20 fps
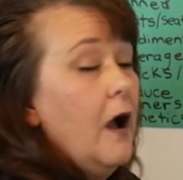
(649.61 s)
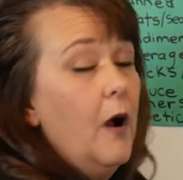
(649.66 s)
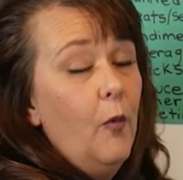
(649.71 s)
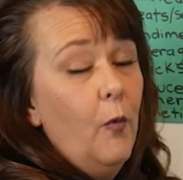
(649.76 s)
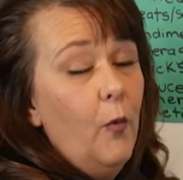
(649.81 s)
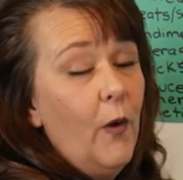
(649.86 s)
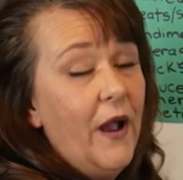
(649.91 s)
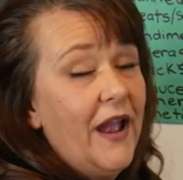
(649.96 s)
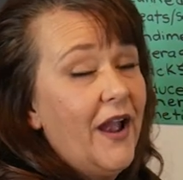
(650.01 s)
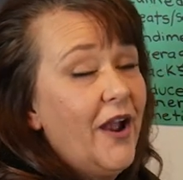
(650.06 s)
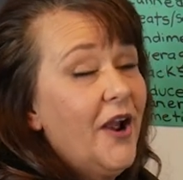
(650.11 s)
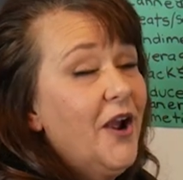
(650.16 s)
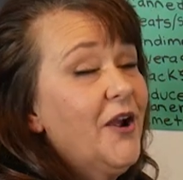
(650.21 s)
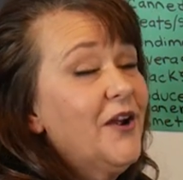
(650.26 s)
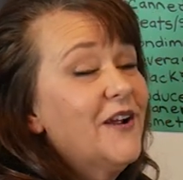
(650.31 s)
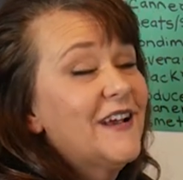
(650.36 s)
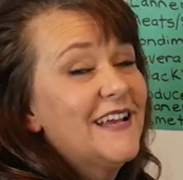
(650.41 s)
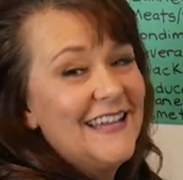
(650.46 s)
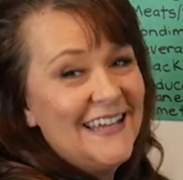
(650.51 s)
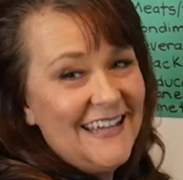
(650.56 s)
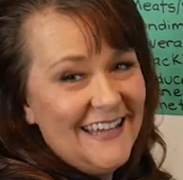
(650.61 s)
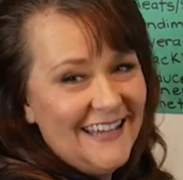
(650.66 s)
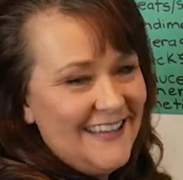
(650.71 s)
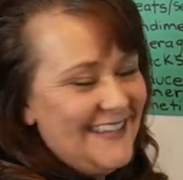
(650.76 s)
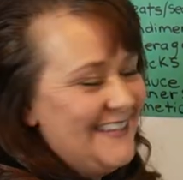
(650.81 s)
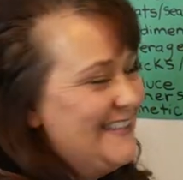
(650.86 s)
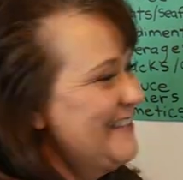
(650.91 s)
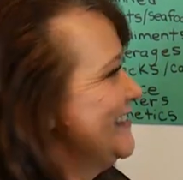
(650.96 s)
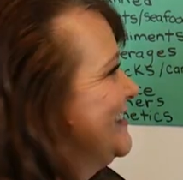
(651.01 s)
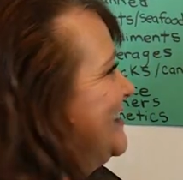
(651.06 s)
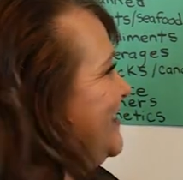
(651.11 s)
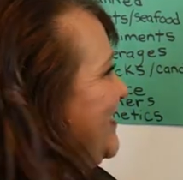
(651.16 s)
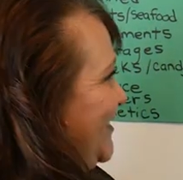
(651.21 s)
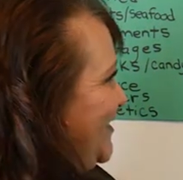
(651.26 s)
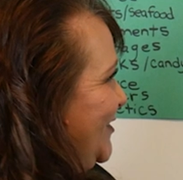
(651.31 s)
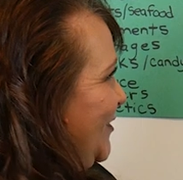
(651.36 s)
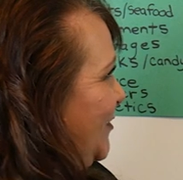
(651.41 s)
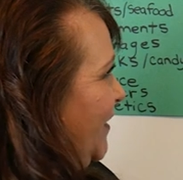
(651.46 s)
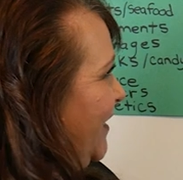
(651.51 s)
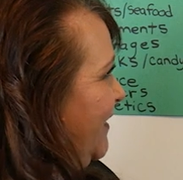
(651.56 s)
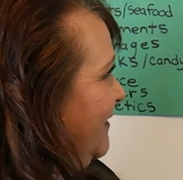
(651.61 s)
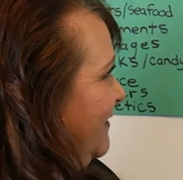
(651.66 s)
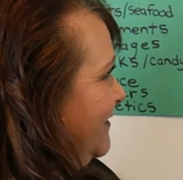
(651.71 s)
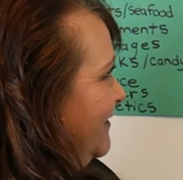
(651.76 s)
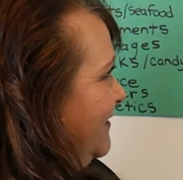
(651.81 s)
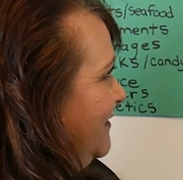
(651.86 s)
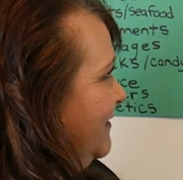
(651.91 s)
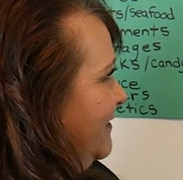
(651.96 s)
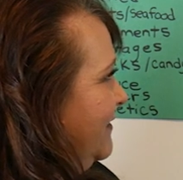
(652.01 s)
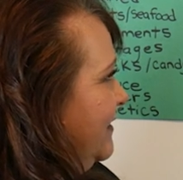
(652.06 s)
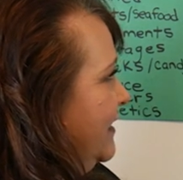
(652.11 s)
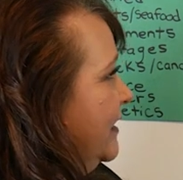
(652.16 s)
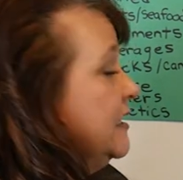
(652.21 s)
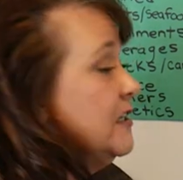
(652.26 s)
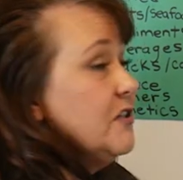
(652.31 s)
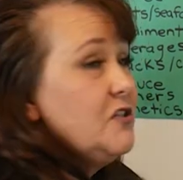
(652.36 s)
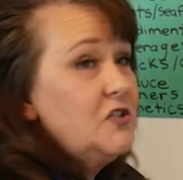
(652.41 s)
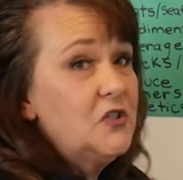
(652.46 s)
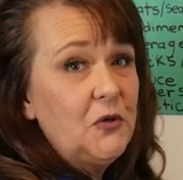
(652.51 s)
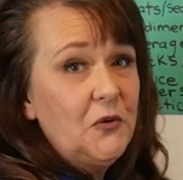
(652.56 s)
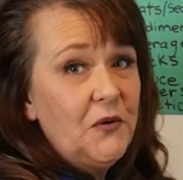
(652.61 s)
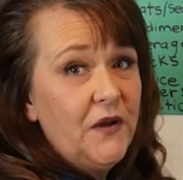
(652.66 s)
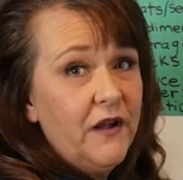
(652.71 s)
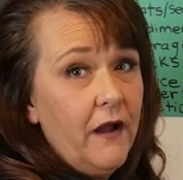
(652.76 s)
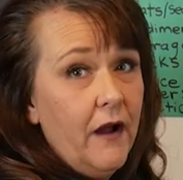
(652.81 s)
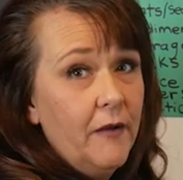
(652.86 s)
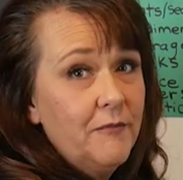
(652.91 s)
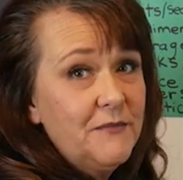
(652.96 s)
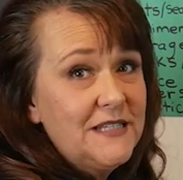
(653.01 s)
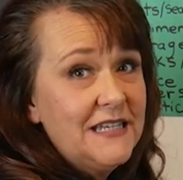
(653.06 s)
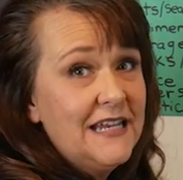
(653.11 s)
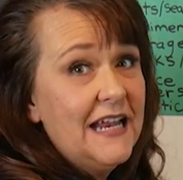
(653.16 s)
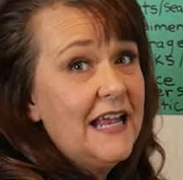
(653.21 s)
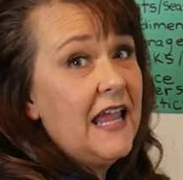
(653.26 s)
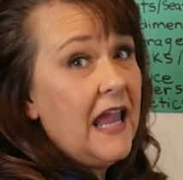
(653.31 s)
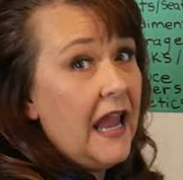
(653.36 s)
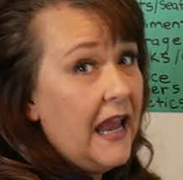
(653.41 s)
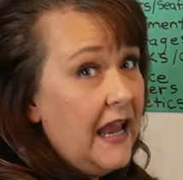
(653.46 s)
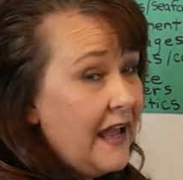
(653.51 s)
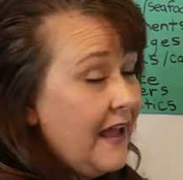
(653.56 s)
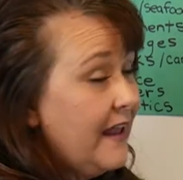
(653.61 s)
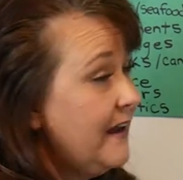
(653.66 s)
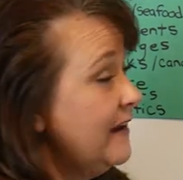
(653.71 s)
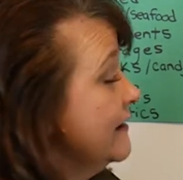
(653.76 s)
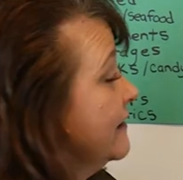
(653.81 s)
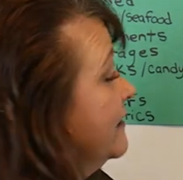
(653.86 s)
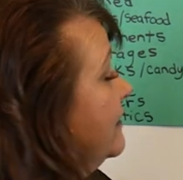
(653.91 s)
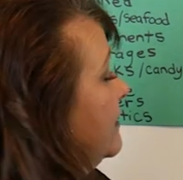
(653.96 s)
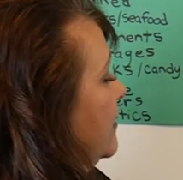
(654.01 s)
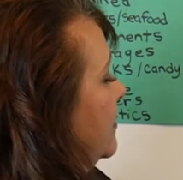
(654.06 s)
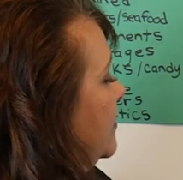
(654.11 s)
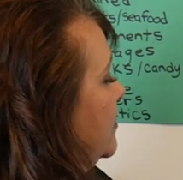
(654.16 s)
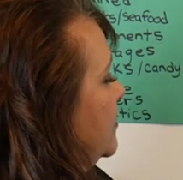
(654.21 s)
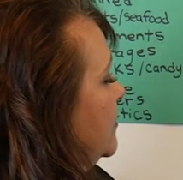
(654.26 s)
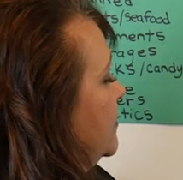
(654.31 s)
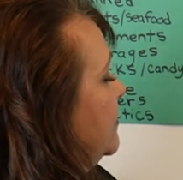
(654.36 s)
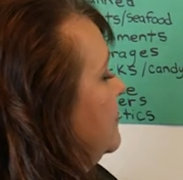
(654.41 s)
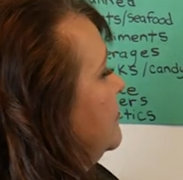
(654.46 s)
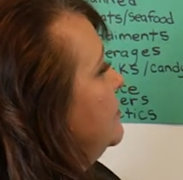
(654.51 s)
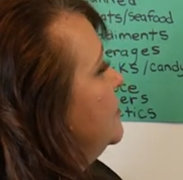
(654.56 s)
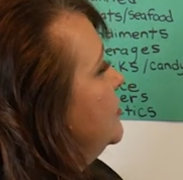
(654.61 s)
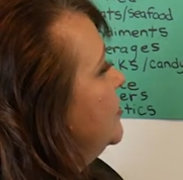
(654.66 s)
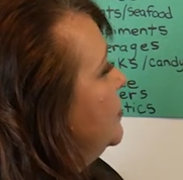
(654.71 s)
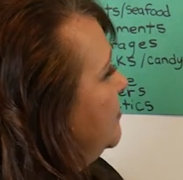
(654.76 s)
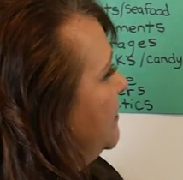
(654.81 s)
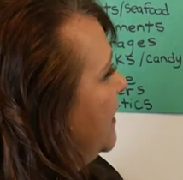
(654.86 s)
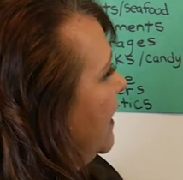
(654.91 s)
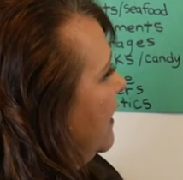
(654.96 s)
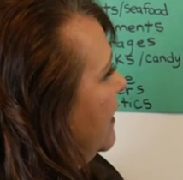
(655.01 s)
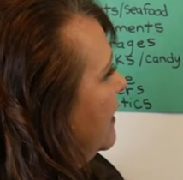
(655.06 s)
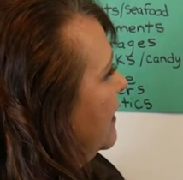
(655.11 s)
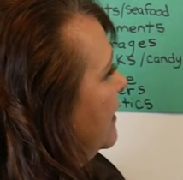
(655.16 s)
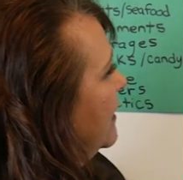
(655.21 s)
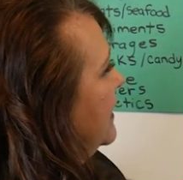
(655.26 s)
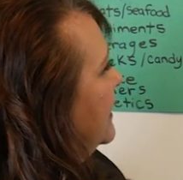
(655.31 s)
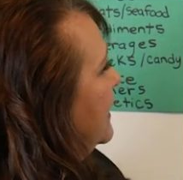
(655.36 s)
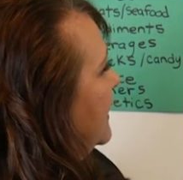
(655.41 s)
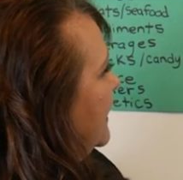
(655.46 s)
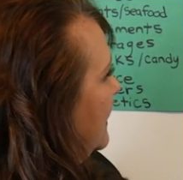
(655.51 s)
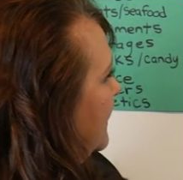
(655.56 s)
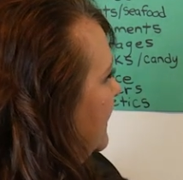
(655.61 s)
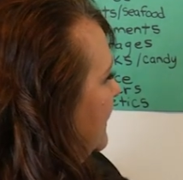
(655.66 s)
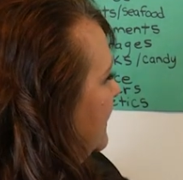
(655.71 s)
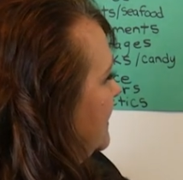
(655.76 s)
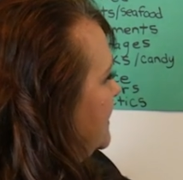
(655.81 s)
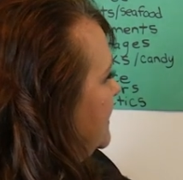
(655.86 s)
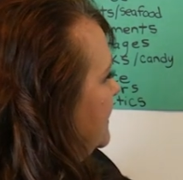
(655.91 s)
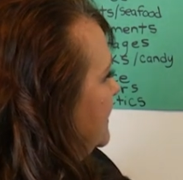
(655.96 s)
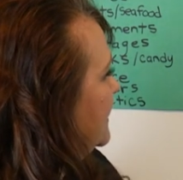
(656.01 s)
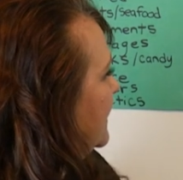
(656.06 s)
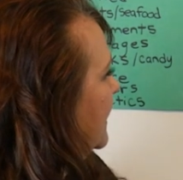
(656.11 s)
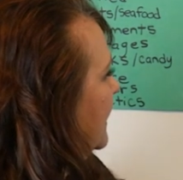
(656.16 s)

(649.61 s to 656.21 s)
Where is the tuna? Tuna comes in a can, so tuna is